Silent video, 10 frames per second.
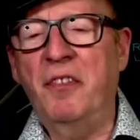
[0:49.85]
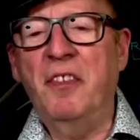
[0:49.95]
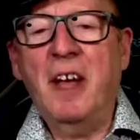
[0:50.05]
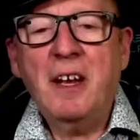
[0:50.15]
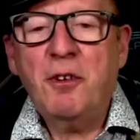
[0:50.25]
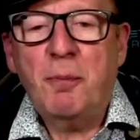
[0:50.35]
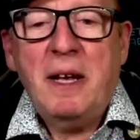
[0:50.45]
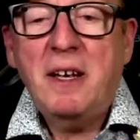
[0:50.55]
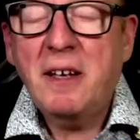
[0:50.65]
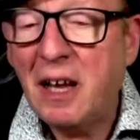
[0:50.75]
Nice
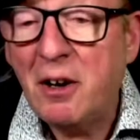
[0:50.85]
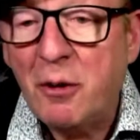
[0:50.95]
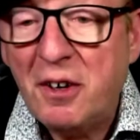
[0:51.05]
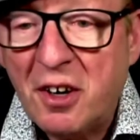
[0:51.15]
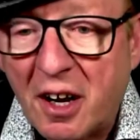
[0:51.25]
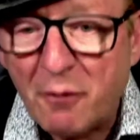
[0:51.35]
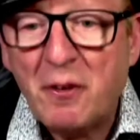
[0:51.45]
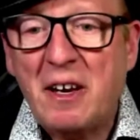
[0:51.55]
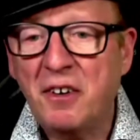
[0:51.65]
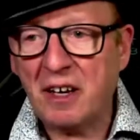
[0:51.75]
big gallery tonight.
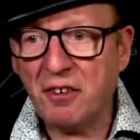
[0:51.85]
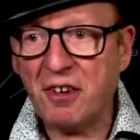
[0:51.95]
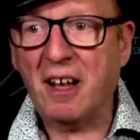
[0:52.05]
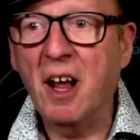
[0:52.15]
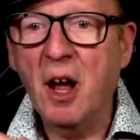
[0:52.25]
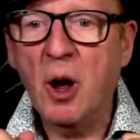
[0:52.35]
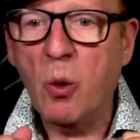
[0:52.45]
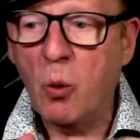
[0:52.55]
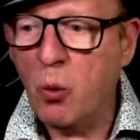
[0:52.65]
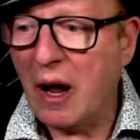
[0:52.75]
Fantastic.
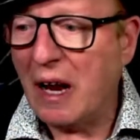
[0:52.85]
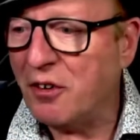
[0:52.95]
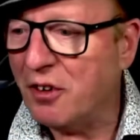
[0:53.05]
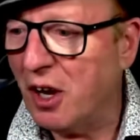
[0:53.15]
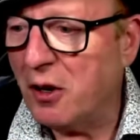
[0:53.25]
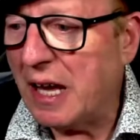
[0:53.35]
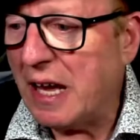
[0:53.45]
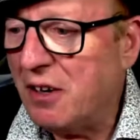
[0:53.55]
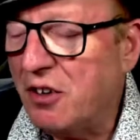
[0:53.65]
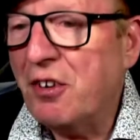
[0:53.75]
Right.
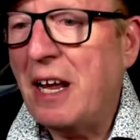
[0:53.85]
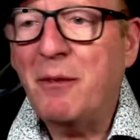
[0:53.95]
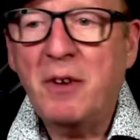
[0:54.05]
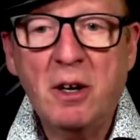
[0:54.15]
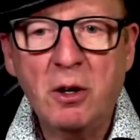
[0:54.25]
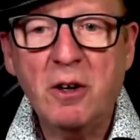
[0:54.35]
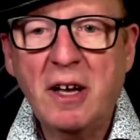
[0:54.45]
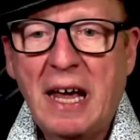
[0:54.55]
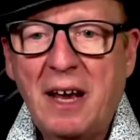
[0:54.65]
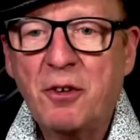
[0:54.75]
Okay. Just having a look
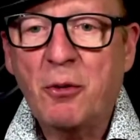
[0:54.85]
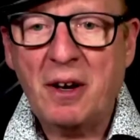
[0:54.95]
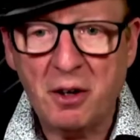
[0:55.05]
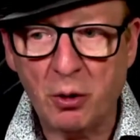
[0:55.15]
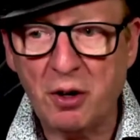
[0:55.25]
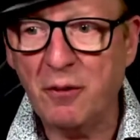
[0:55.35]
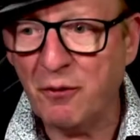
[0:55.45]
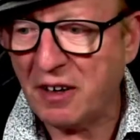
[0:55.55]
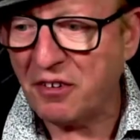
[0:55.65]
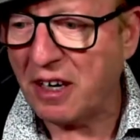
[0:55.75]
at the running order.
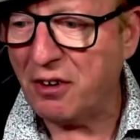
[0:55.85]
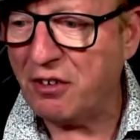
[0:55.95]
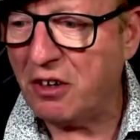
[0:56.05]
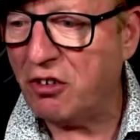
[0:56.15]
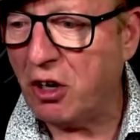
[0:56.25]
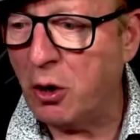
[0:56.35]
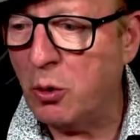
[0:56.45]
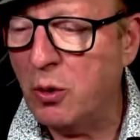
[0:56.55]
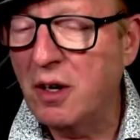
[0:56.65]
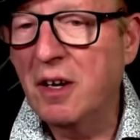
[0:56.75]
Fantastic
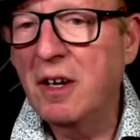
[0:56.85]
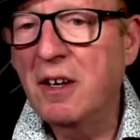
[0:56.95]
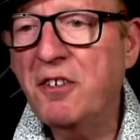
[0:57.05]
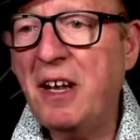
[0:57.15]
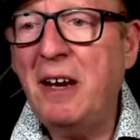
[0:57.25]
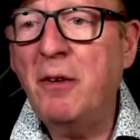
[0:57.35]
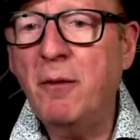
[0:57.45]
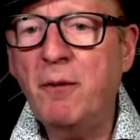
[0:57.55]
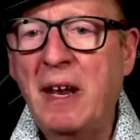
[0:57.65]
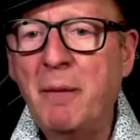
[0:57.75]
show. 10
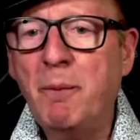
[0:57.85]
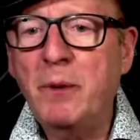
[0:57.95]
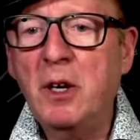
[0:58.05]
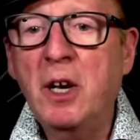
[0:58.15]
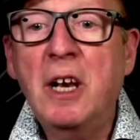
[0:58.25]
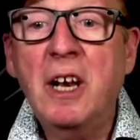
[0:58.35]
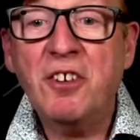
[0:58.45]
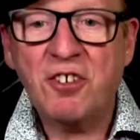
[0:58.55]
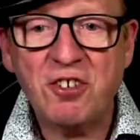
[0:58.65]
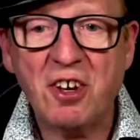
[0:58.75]

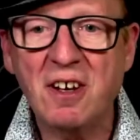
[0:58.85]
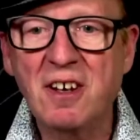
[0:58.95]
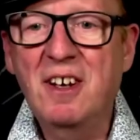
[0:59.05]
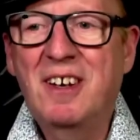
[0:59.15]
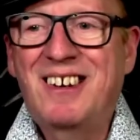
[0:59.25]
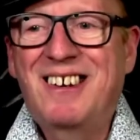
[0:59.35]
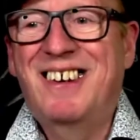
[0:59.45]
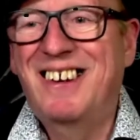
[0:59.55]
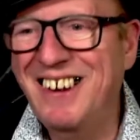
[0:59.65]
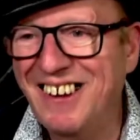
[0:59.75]
fabulous
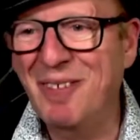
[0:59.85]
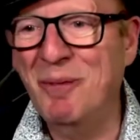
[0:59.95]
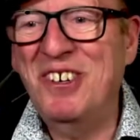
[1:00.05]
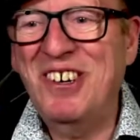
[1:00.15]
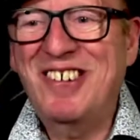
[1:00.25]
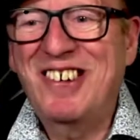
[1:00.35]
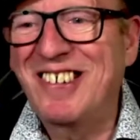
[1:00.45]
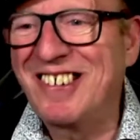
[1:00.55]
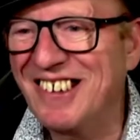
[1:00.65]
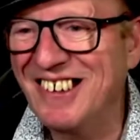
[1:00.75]

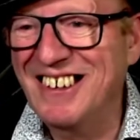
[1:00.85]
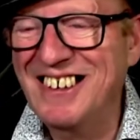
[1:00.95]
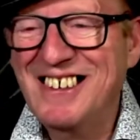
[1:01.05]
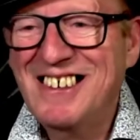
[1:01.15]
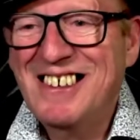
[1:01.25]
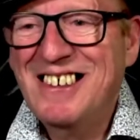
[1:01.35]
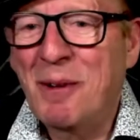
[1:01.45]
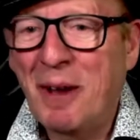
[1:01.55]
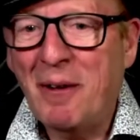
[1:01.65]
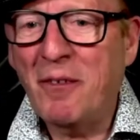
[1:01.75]
magicians.
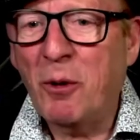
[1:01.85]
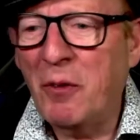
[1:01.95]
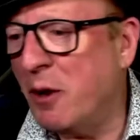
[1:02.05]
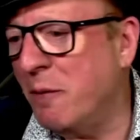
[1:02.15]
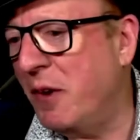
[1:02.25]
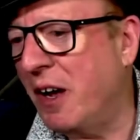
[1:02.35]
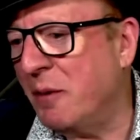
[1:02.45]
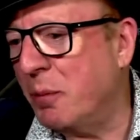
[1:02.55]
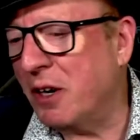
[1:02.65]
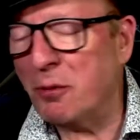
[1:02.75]
Oh, no,
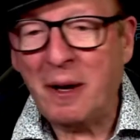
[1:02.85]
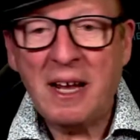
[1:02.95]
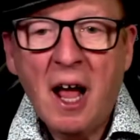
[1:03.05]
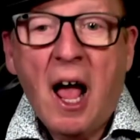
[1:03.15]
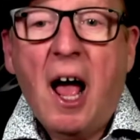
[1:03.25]
9 plus me.